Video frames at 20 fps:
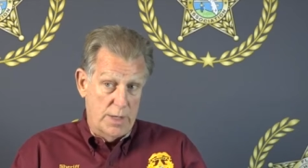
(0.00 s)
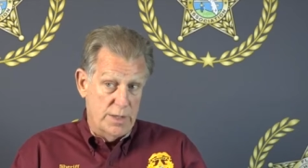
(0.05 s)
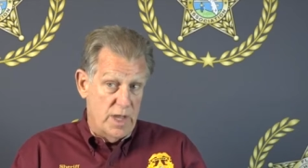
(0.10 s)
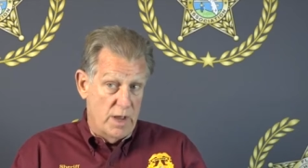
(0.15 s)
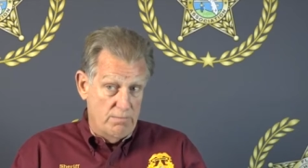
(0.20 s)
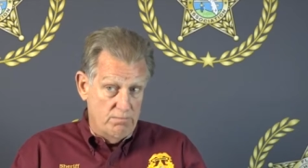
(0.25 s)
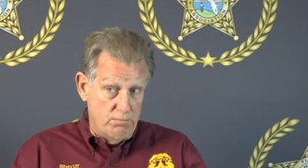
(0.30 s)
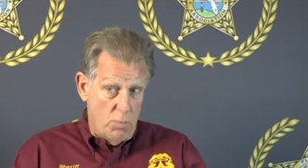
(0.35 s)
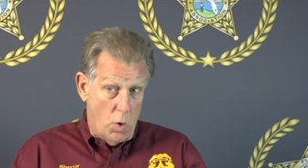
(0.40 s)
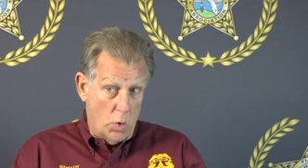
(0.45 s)

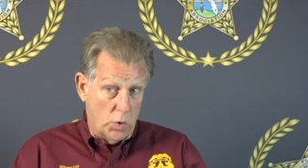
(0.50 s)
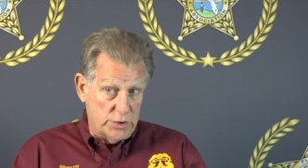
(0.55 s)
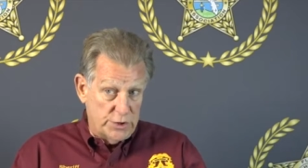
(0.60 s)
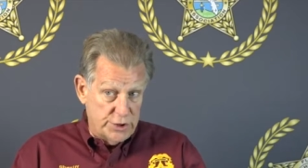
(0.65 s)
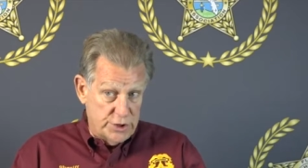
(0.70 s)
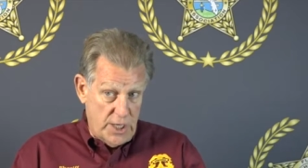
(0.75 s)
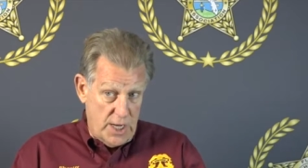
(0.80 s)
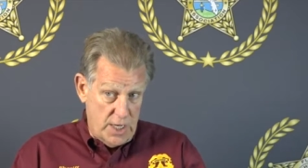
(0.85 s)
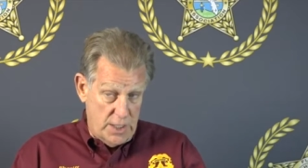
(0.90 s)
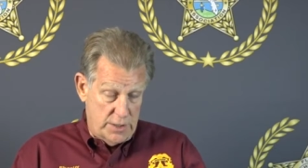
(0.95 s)
that more
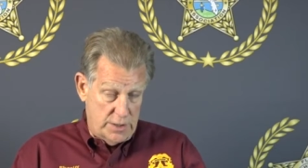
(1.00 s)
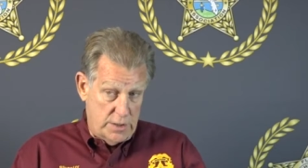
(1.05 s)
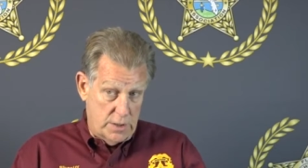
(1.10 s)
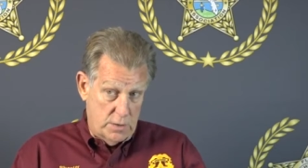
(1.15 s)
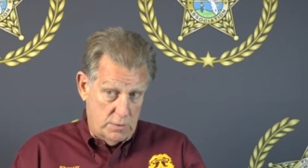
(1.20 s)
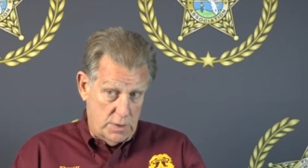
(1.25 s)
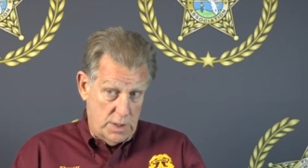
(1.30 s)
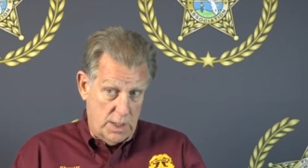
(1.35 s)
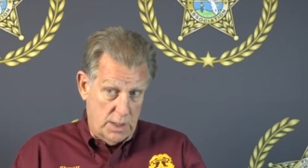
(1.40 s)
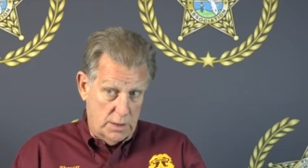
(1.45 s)
states
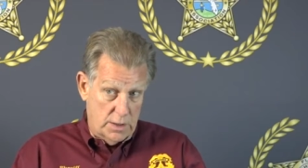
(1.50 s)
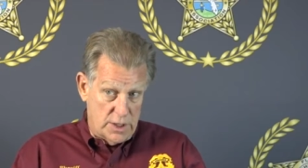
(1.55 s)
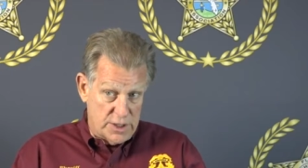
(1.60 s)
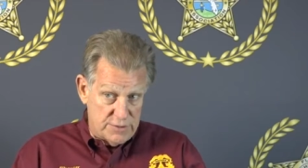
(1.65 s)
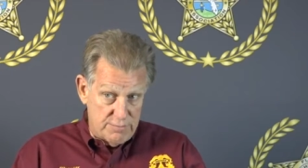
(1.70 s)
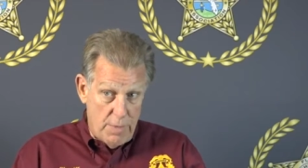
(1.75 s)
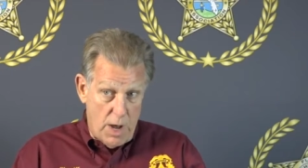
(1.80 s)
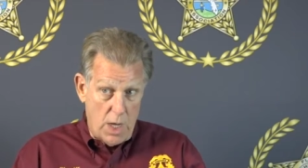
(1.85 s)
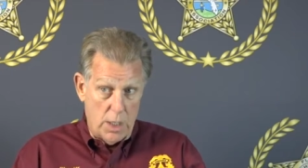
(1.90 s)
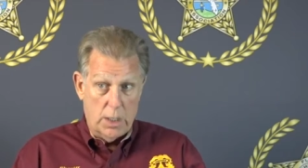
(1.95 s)
don't take
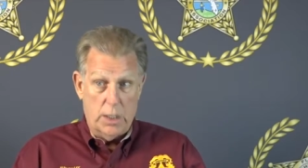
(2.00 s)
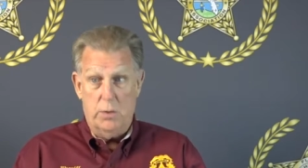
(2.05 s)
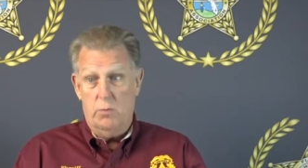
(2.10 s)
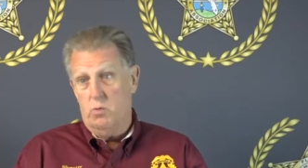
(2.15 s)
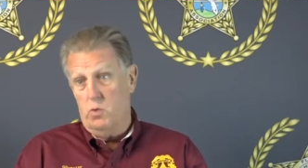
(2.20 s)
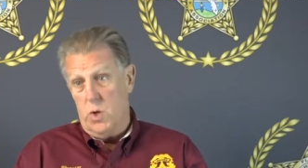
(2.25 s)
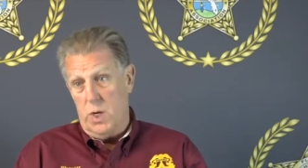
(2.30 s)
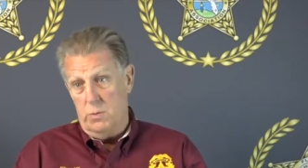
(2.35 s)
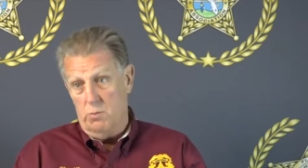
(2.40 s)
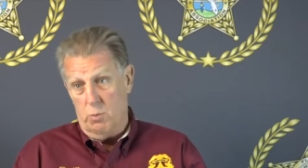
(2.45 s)
this model
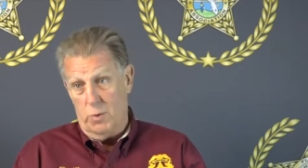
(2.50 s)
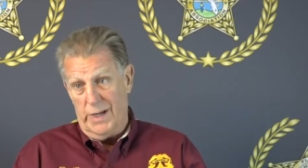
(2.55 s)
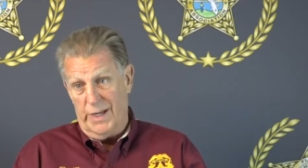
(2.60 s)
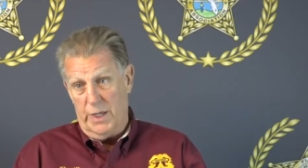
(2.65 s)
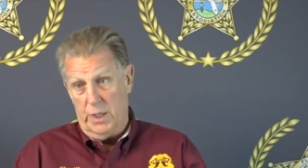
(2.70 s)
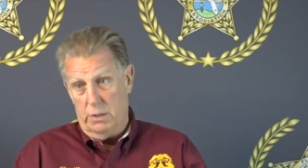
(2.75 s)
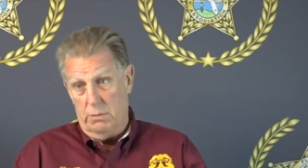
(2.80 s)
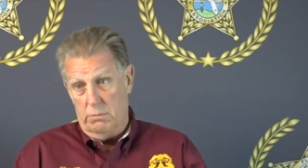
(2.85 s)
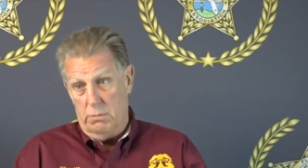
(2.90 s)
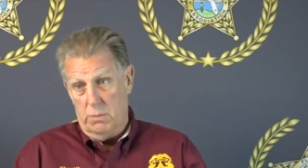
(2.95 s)
and run with
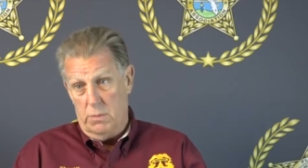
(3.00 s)
it.